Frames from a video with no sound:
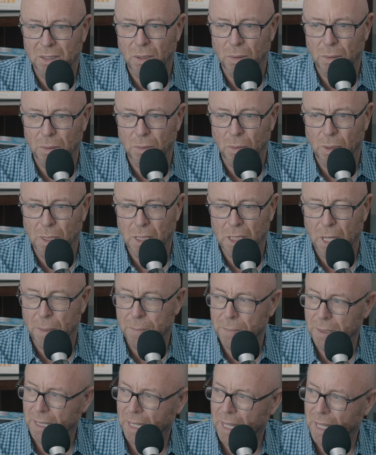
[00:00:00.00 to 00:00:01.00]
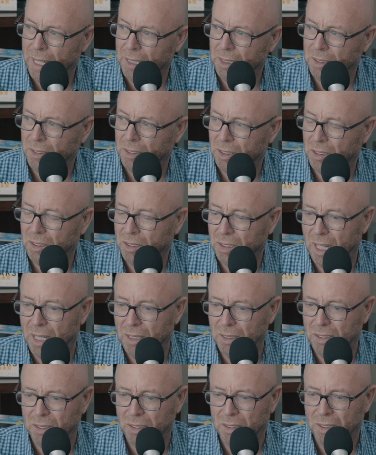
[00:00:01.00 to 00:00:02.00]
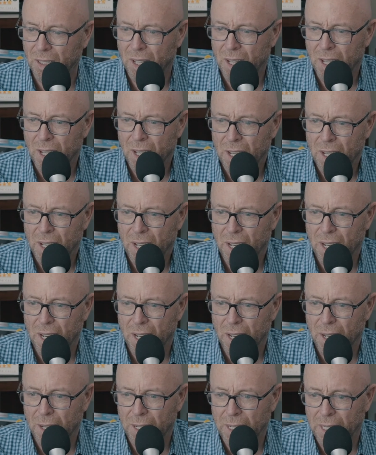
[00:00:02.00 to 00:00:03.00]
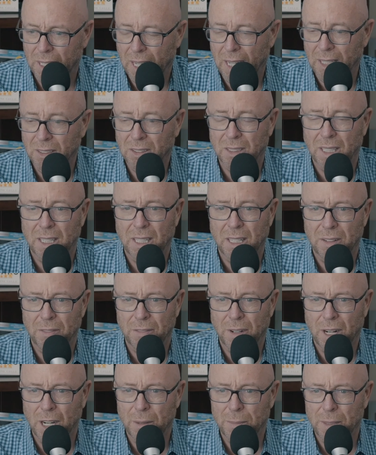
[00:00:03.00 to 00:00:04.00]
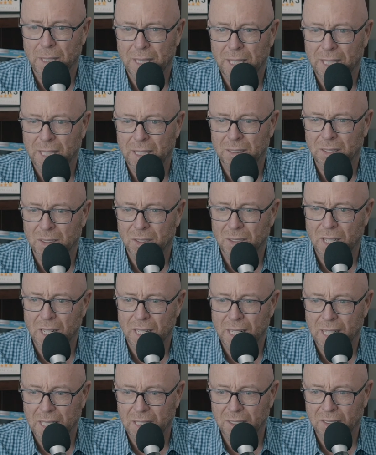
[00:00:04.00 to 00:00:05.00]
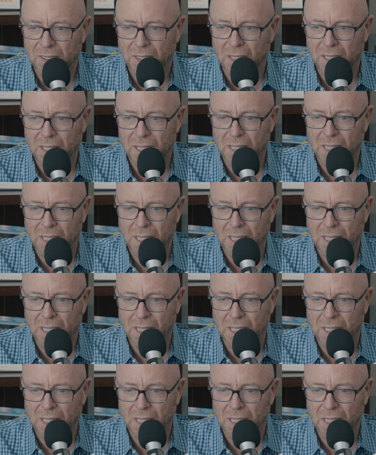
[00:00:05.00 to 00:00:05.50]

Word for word: So when one company had a success uh, in an isolated environment, he didn't study that. He studied the